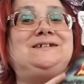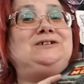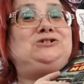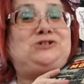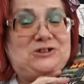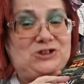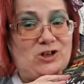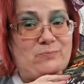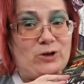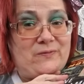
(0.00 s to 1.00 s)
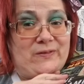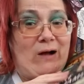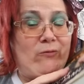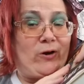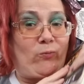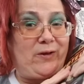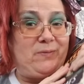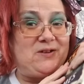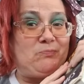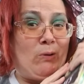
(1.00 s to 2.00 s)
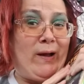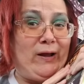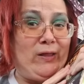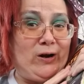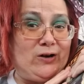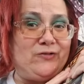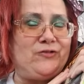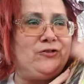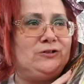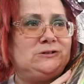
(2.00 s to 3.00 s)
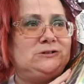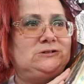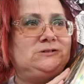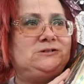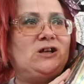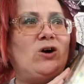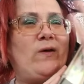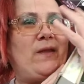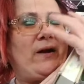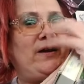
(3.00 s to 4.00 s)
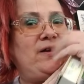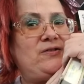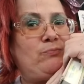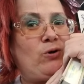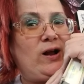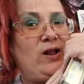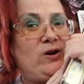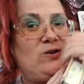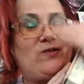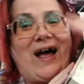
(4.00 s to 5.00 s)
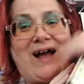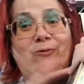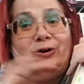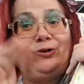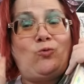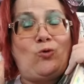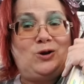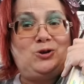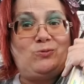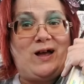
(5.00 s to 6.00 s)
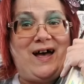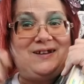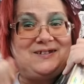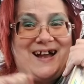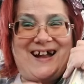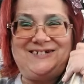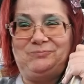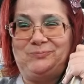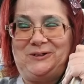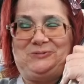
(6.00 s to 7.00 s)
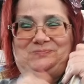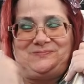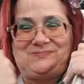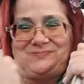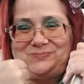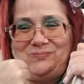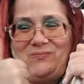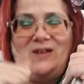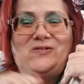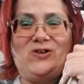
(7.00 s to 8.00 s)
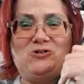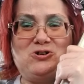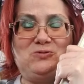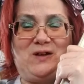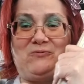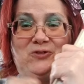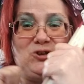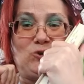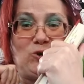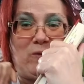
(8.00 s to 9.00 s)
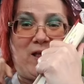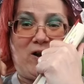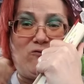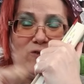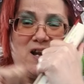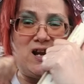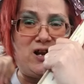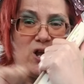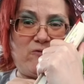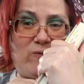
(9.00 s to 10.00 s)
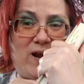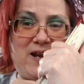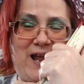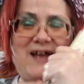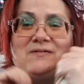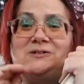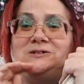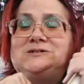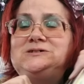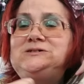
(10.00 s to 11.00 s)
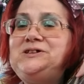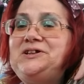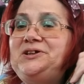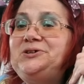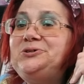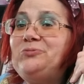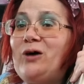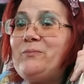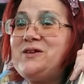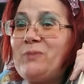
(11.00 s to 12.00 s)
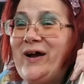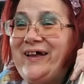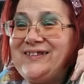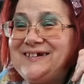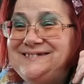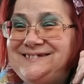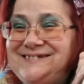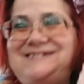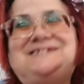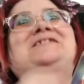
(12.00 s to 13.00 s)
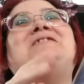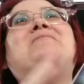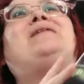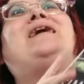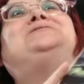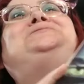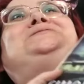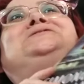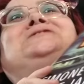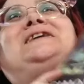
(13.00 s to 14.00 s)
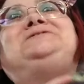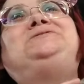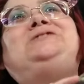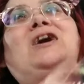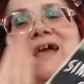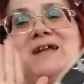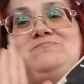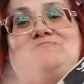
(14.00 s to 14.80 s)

such a good book. Now, there will be spoilers. So when there is spoilers, I will warn you ahead of time. So if you're planning on reading and you haven't read it yet, you won't be spoiled. But yes, okay.